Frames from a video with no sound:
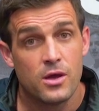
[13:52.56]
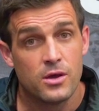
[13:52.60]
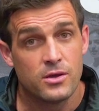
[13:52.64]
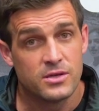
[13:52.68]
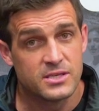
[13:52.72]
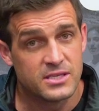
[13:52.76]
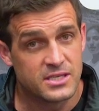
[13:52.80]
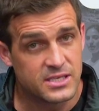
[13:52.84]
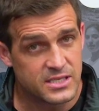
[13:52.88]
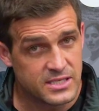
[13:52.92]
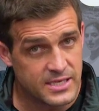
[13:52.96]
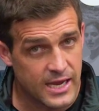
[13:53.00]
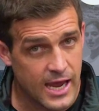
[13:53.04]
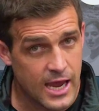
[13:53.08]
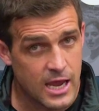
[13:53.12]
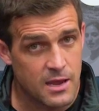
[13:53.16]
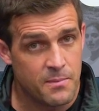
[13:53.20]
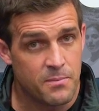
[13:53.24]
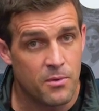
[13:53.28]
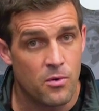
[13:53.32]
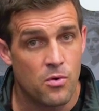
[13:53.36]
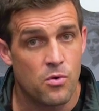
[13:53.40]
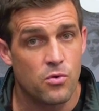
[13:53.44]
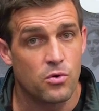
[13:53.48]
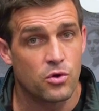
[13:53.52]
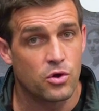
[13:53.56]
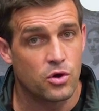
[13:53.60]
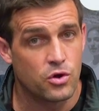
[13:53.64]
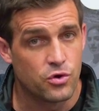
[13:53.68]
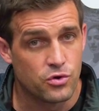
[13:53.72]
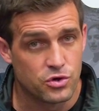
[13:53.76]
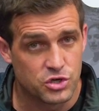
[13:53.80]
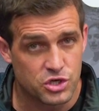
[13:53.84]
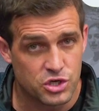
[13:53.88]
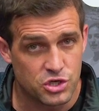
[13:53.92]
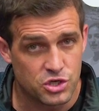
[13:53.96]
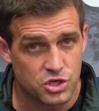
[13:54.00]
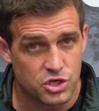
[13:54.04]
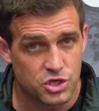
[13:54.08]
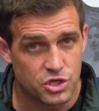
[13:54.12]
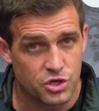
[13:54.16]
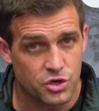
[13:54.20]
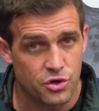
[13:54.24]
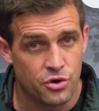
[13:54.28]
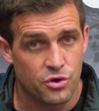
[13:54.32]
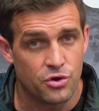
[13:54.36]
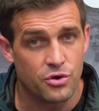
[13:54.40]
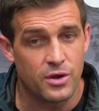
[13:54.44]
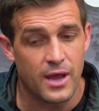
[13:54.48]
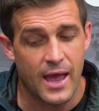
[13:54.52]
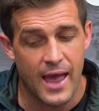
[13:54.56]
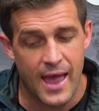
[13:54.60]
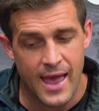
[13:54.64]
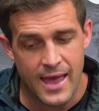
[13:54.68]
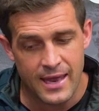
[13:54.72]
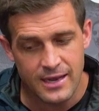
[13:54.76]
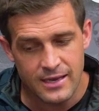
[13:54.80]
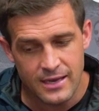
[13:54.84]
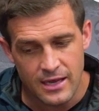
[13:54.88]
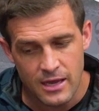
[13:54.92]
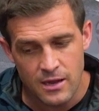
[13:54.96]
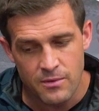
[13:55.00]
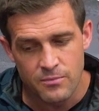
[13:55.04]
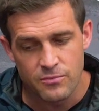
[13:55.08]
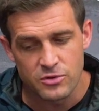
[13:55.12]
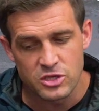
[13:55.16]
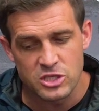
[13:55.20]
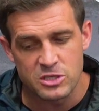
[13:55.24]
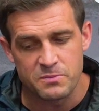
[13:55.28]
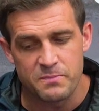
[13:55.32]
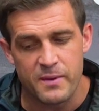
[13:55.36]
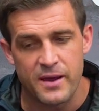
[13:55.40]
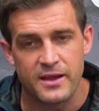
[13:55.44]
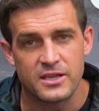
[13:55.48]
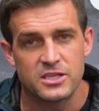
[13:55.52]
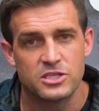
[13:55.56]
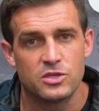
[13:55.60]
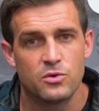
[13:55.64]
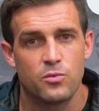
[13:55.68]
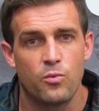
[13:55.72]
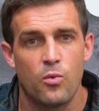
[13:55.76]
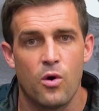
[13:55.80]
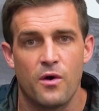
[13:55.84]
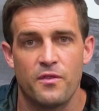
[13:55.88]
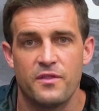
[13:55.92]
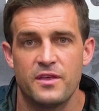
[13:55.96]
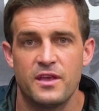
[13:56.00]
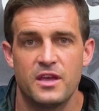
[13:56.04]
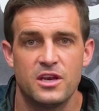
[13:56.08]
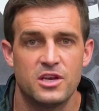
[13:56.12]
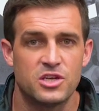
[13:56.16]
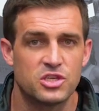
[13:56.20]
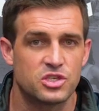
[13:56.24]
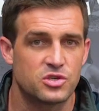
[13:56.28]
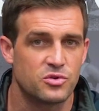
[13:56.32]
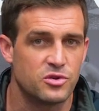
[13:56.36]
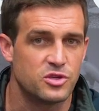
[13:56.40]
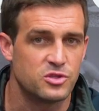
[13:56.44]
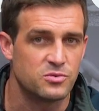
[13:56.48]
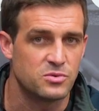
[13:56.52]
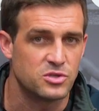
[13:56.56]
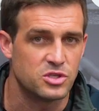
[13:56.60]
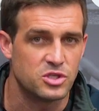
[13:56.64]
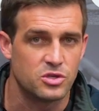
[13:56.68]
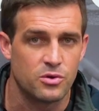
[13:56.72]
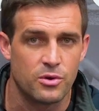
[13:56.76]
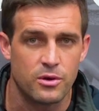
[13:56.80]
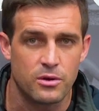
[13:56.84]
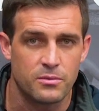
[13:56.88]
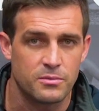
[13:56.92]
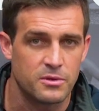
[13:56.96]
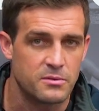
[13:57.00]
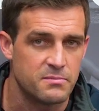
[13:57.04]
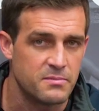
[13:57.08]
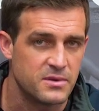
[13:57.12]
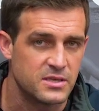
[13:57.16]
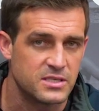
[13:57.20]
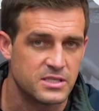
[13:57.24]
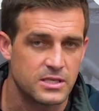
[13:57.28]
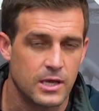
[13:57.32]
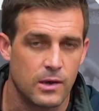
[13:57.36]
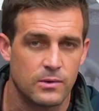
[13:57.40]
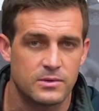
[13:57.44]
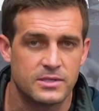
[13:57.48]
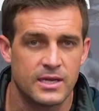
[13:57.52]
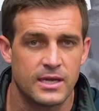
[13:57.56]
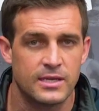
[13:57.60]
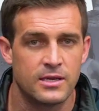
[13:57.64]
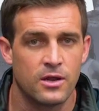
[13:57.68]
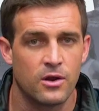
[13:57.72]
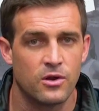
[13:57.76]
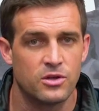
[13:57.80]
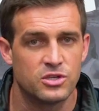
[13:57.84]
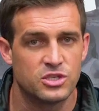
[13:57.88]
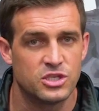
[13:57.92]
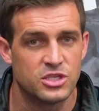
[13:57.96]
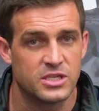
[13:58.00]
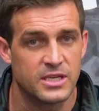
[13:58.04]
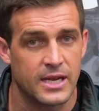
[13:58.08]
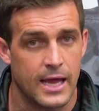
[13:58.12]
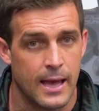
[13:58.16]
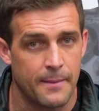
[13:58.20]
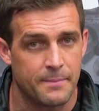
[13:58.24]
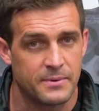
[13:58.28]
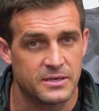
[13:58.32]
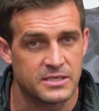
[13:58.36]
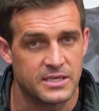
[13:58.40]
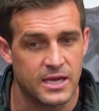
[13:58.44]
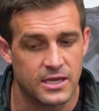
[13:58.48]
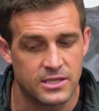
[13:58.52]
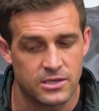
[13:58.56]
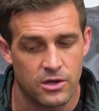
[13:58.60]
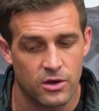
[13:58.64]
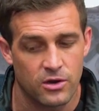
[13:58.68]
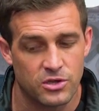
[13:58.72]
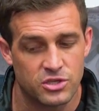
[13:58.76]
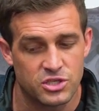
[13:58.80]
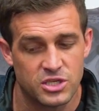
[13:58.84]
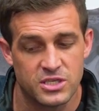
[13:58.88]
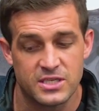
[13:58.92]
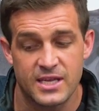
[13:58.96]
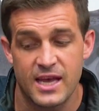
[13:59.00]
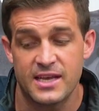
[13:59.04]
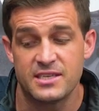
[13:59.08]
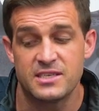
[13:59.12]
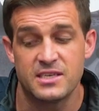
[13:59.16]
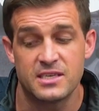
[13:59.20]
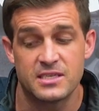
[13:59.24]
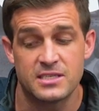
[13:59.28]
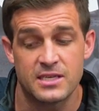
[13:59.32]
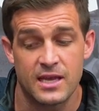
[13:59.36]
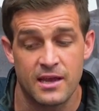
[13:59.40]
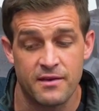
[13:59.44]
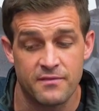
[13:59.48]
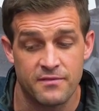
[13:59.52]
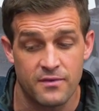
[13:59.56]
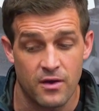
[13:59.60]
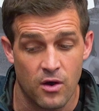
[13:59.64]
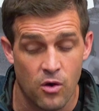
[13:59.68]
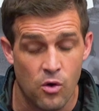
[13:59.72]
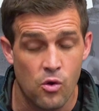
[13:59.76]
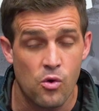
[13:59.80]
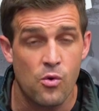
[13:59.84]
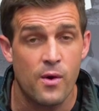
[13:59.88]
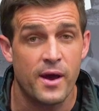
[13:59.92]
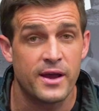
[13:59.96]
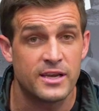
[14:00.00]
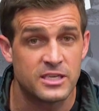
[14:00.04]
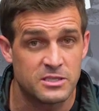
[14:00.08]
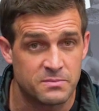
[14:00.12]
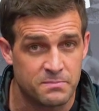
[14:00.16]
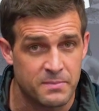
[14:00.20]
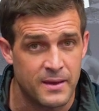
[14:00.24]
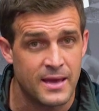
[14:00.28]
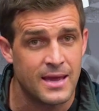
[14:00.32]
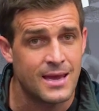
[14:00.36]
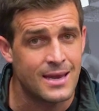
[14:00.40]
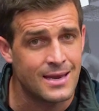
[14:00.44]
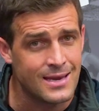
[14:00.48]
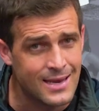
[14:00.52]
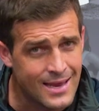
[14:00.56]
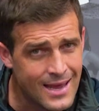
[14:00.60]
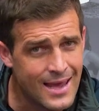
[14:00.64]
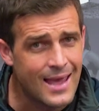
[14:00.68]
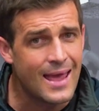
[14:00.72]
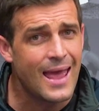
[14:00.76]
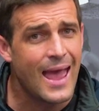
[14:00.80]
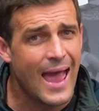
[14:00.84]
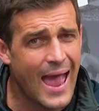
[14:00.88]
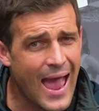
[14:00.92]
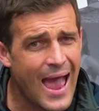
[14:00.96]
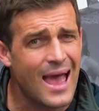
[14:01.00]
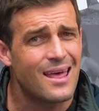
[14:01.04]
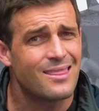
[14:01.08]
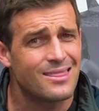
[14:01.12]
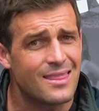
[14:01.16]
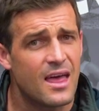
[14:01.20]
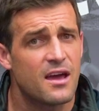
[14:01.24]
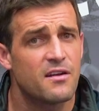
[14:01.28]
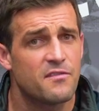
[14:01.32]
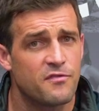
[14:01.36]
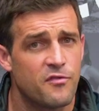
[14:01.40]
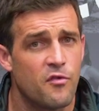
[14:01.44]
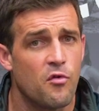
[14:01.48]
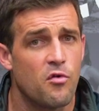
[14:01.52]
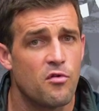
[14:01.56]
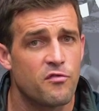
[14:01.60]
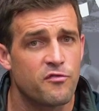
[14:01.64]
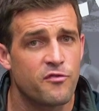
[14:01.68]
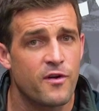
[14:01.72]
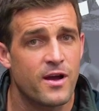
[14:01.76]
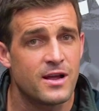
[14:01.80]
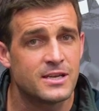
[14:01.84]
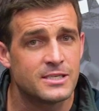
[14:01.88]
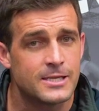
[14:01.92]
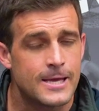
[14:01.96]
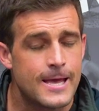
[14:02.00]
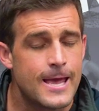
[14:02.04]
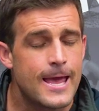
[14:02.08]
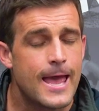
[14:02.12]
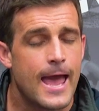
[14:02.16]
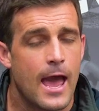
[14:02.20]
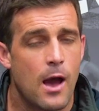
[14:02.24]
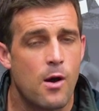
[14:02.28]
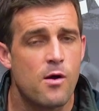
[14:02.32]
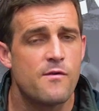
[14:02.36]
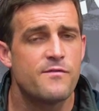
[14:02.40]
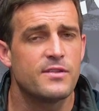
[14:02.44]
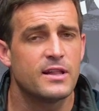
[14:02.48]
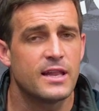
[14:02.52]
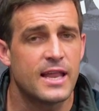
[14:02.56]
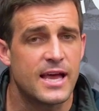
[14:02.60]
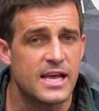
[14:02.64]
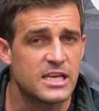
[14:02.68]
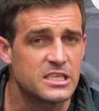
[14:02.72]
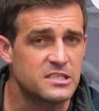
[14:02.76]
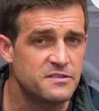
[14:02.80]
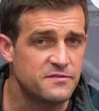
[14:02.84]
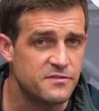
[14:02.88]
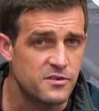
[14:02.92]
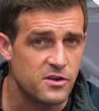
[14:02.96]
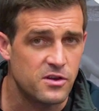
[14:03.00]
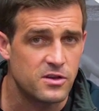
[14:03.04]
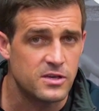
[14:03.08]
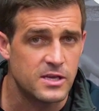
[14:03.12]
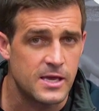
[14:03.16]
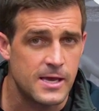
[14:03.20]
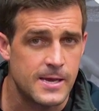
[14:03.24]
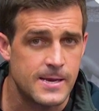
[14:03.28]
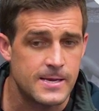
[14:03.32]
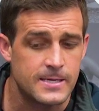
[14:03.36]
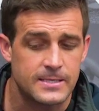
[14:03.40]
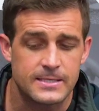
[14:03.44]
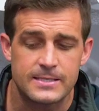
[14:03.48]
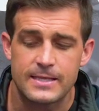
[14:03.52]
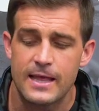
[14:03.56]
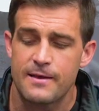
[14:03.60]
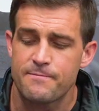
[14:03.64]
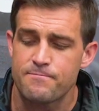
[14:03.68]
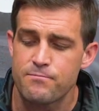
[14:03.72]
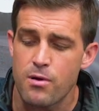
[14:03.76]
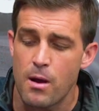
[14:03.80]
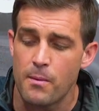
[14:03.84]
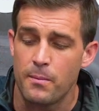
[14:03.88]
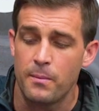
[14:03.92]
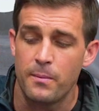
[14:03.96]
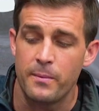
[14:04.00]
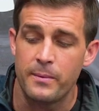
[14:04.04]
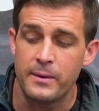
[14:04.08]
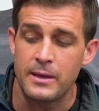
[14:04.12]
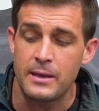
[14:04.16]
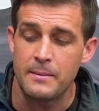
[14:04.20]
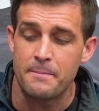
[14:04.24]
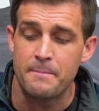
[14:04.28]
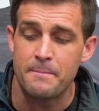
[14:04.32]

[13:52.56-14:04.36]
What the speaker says: stable cushion shoe, and in respect to what the industries were doing with midsole technologies and upper technologies, Asics have always been at that forefront. However, the last few years, they've probably